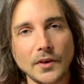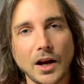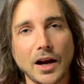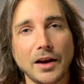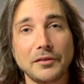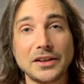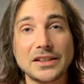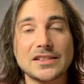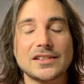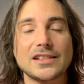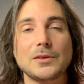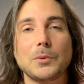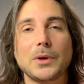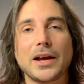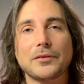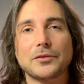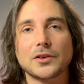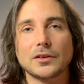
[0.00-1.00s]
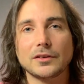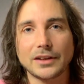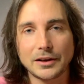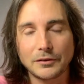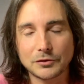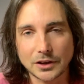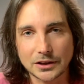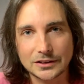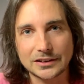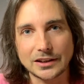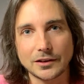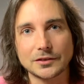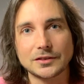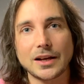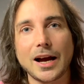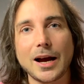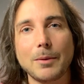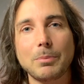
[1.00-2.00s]
Obviously, we have to lift
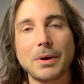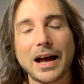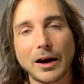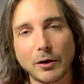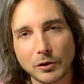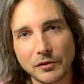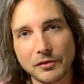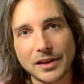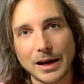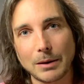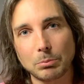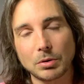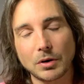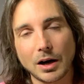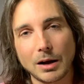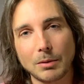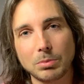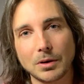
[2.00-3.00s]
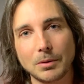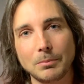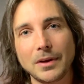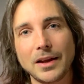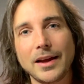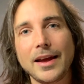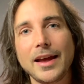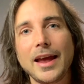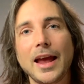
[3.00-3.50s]
ourselves up out of that problem,